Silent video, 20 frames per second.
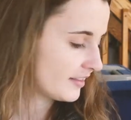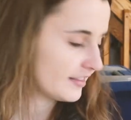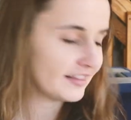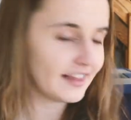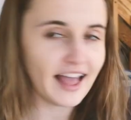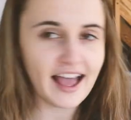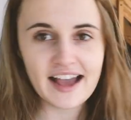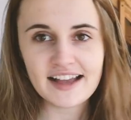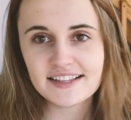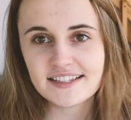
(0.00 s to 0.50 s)

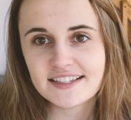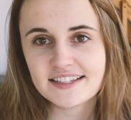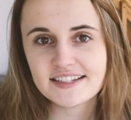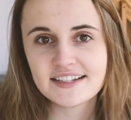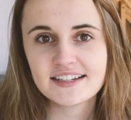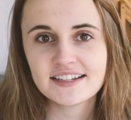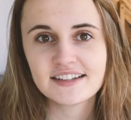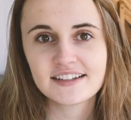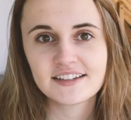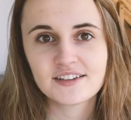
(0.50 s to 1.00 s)

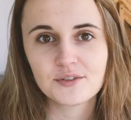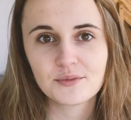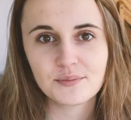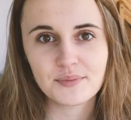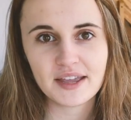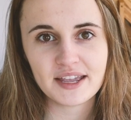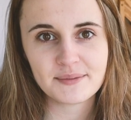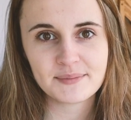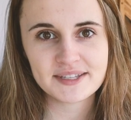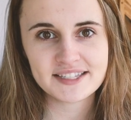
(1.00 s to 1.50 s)
Last
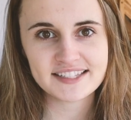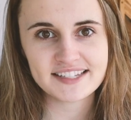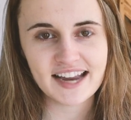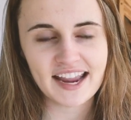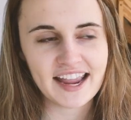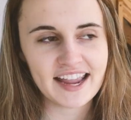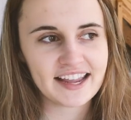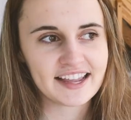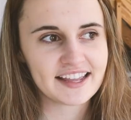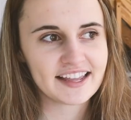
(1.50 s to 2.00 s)
big
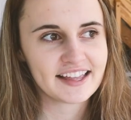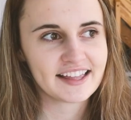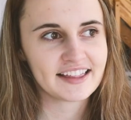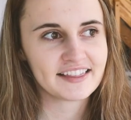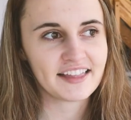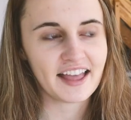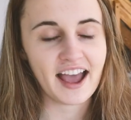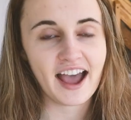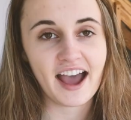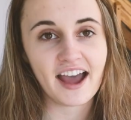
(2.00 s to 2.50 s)
mistake
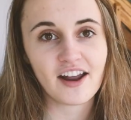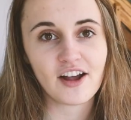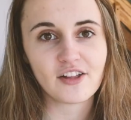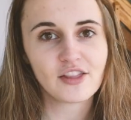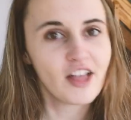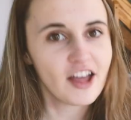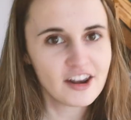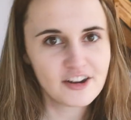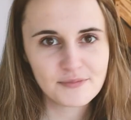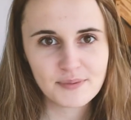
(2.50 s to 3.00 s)
that a
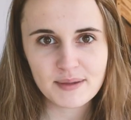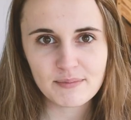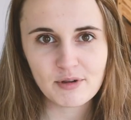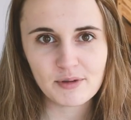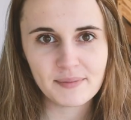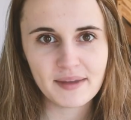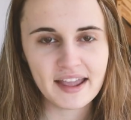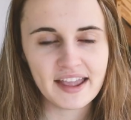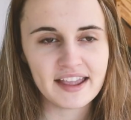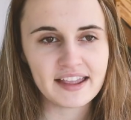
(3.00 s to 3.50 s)
lot of people
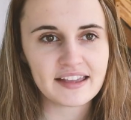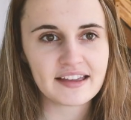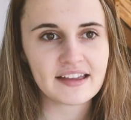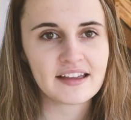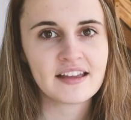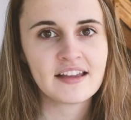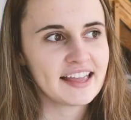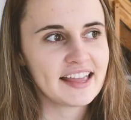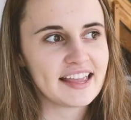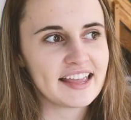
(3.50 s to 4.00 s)
make
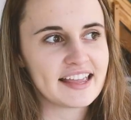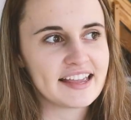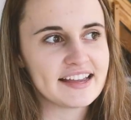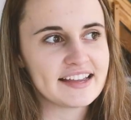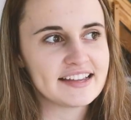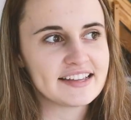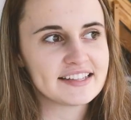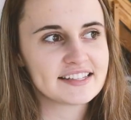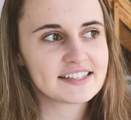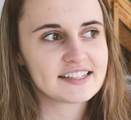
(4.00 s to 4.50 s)

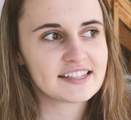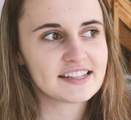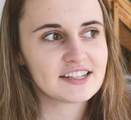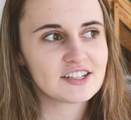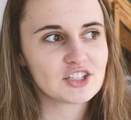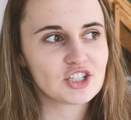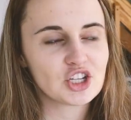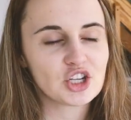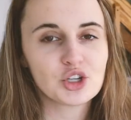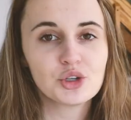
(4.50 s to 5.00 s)
is
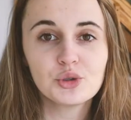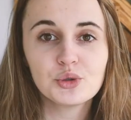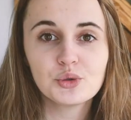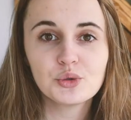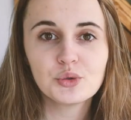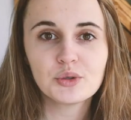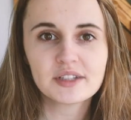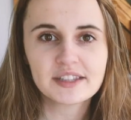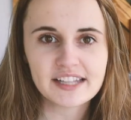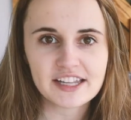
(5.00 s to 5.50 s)

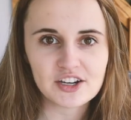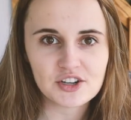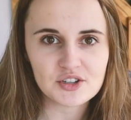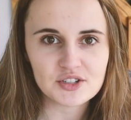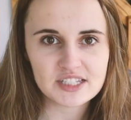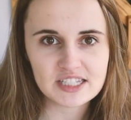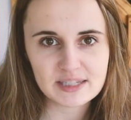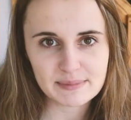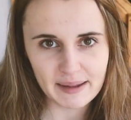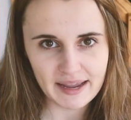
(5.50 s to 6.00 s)
too little
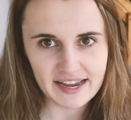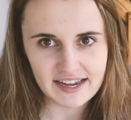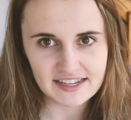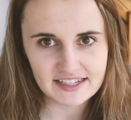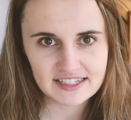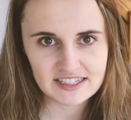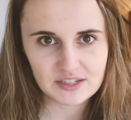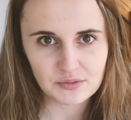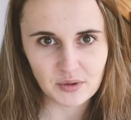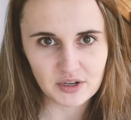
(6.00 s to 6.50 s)

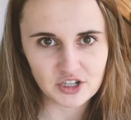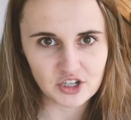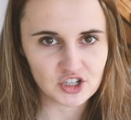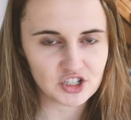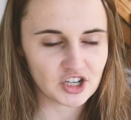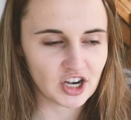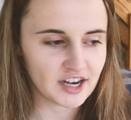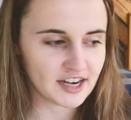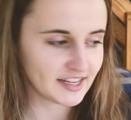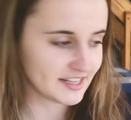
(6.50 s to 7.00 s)
space when you're
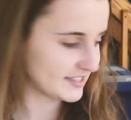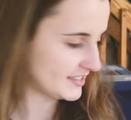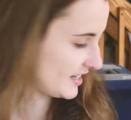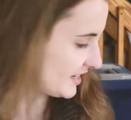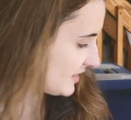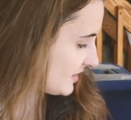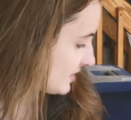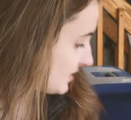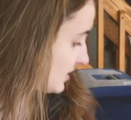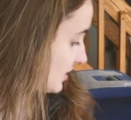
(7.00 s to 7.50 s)
starting
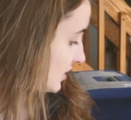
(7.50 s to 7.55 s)
seeds.